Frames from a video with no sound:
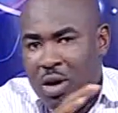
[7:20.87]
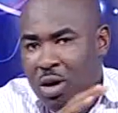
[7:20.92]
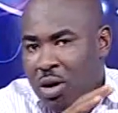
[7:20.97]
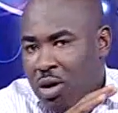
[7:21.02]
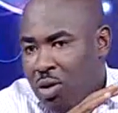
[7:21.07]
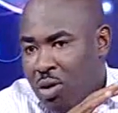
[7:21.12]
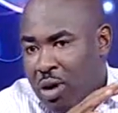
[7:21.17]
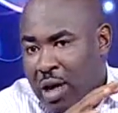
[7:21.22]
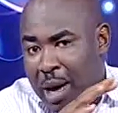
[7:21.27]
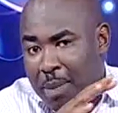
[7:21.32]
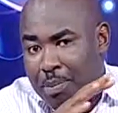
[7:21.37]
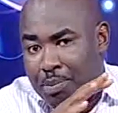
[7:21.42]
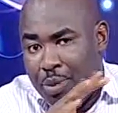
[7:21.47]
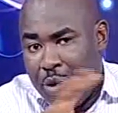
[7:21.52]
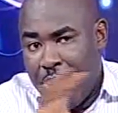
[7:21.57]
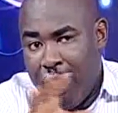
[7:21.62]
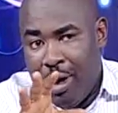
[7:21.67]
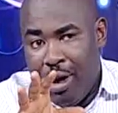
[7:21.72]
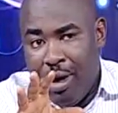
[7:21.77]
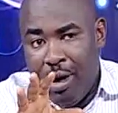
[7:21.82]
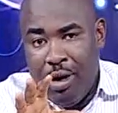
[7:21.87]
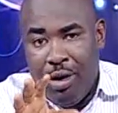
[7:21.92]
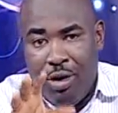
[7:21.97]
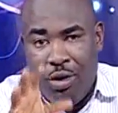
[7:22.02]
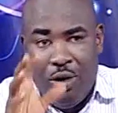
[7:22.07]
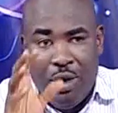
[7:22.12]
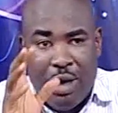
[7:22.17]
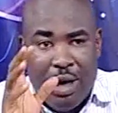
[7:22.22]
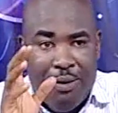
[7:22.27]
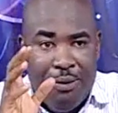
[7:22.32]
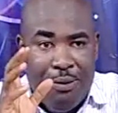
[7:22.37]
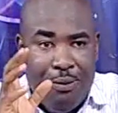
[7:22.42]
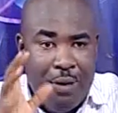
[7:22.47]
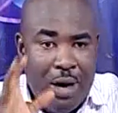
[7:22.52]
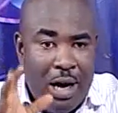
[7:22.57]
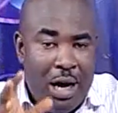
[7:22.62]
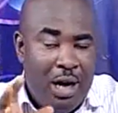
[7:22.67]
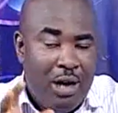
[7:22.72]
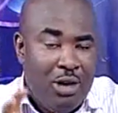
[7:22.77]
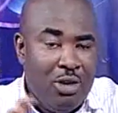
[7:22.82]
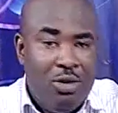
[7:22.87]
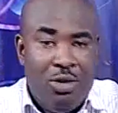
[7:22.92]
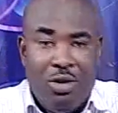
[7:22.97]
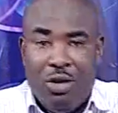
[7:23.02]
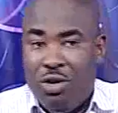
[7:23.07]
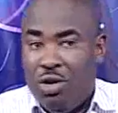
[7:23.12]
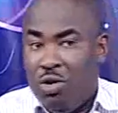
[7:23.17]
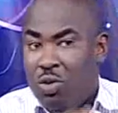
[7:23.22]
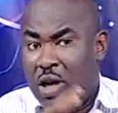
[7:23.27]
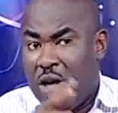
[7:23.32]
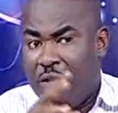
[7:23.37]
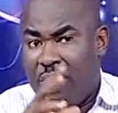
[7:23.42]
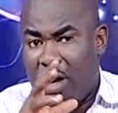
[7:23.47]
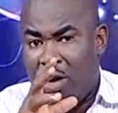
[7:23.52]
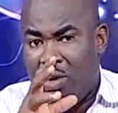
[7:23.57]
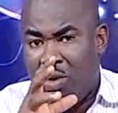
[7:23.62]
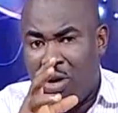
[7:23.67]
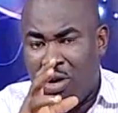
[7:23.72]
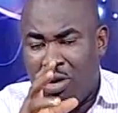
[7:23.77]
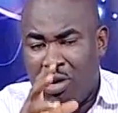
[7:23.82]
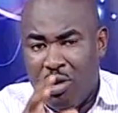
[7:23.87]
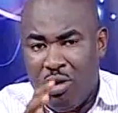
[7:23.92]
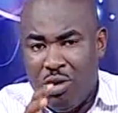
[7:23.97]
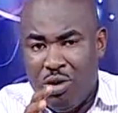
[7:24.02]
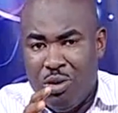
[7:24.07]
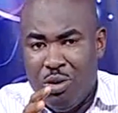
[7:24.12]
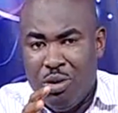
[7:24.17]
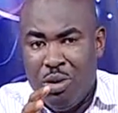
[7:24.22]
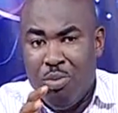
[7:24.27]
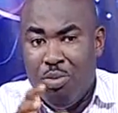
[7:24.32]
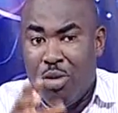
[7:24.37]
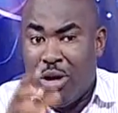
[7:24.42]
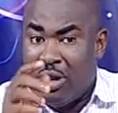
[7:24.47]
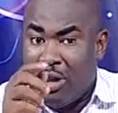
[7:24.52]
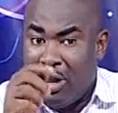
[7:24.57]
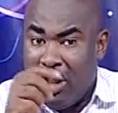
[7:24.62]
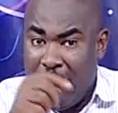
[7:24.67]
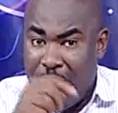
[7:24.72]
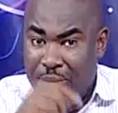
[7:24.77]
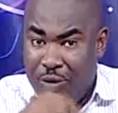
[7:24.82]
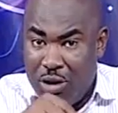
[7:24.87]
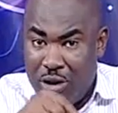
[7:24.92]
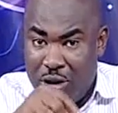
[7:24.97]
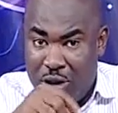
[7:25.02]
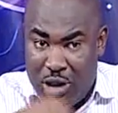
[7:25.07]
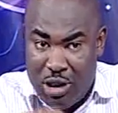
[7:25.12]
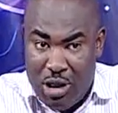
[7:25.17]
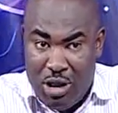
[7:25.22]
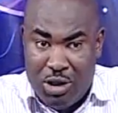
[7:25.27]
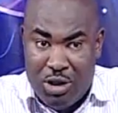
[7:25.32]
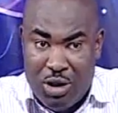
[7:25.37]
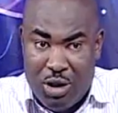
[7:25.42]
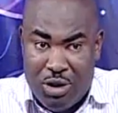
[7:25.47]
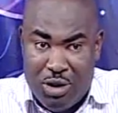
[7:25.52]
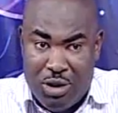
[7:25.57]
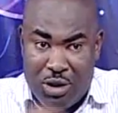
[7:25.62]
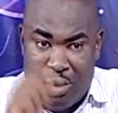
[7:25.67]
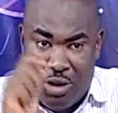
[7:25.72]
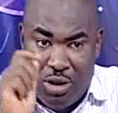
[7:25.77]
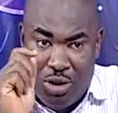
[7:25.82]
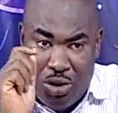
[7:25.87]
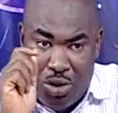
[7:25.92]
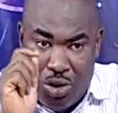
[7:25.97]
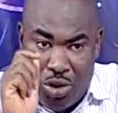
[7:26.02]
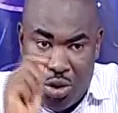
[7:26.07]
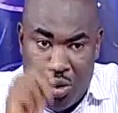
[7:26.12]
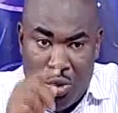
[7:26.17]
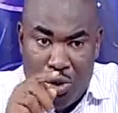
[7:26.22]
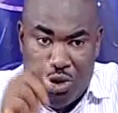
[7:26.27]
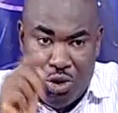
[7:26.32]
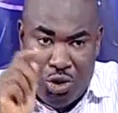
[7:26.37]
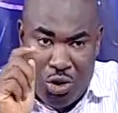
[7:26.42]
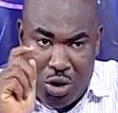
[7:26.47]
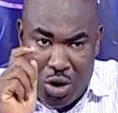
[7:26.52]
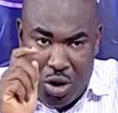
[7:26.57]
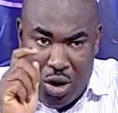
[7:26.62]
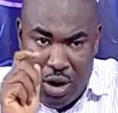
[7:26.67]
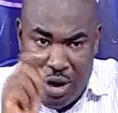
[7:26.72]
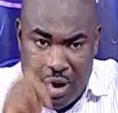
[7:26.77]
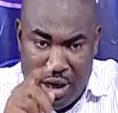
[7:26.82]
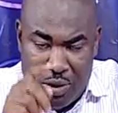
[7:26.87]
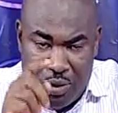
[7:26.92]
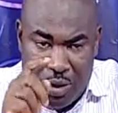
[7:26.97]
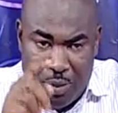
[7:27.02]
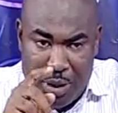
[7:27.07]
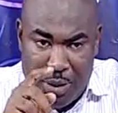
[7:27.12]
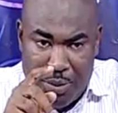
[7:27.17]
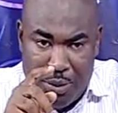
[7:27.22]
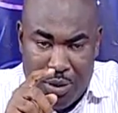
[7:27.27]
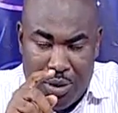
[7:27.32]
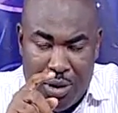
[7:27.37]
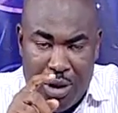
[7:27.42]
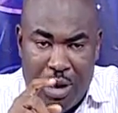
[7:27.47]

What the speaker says: You can pray, you can fast, you can do whatever you want to do, but even Jesus chose to connect with people.